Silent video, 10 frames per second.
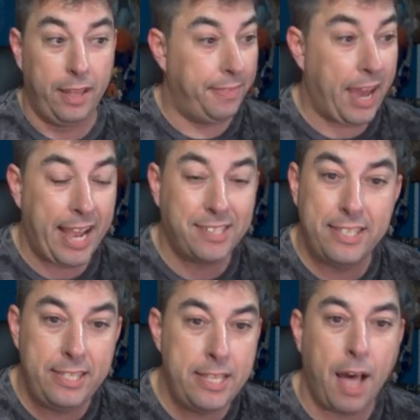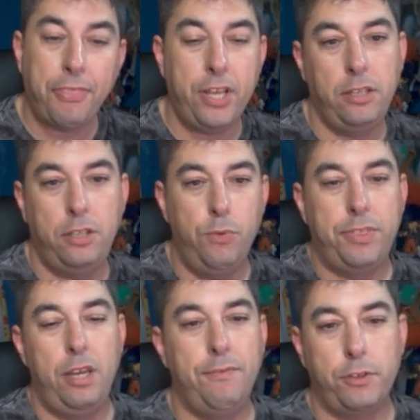That has nothing to do with
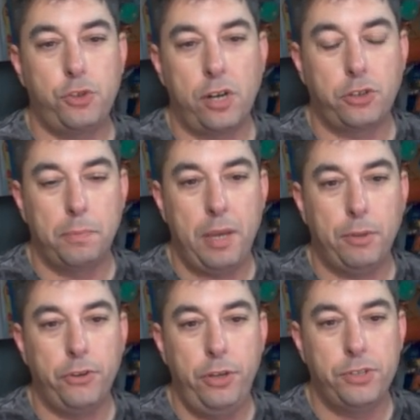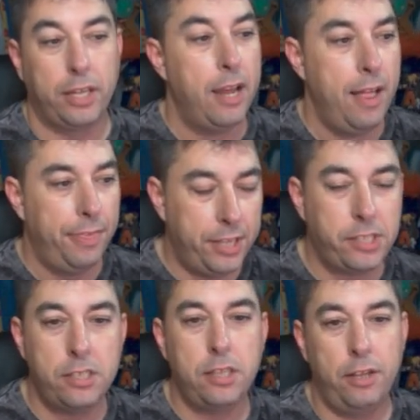the infrastructure people are using. This
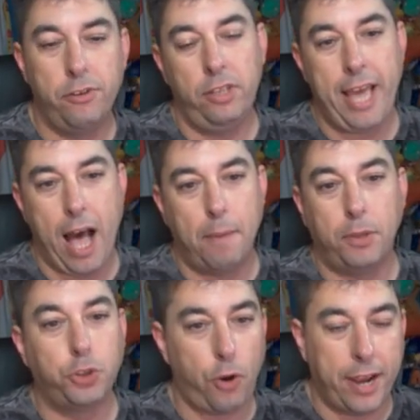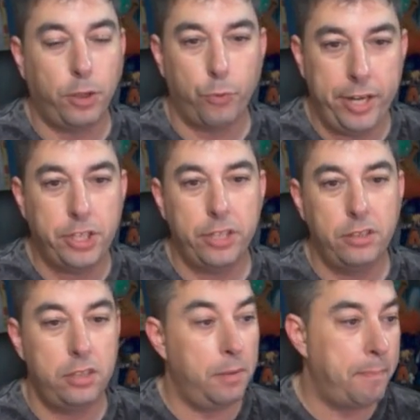is literally Apple trying to reach
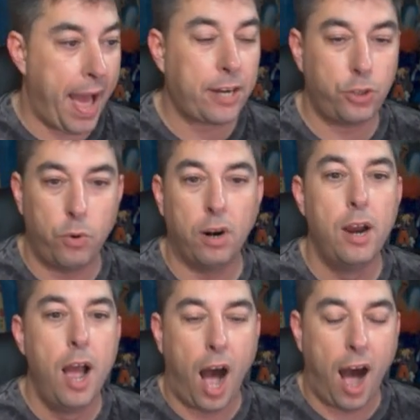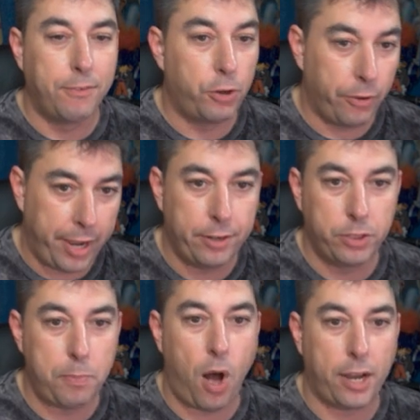into the back door of creators'
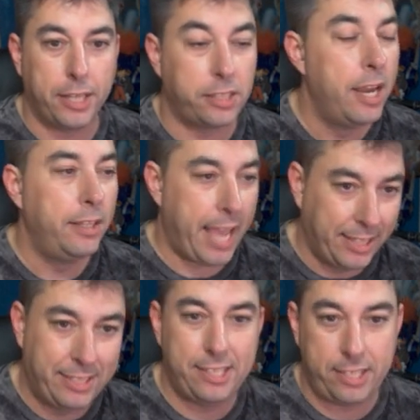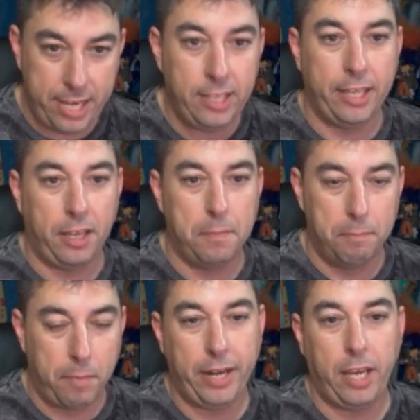pockets and stealing
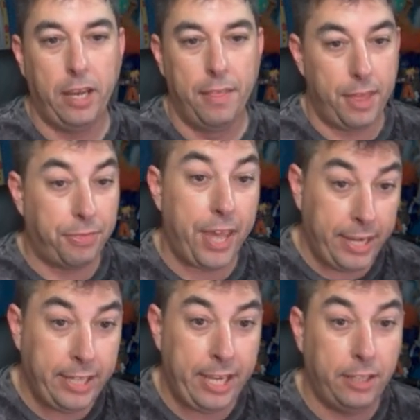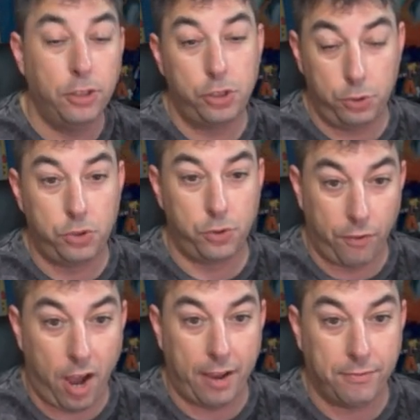money that they need to survive.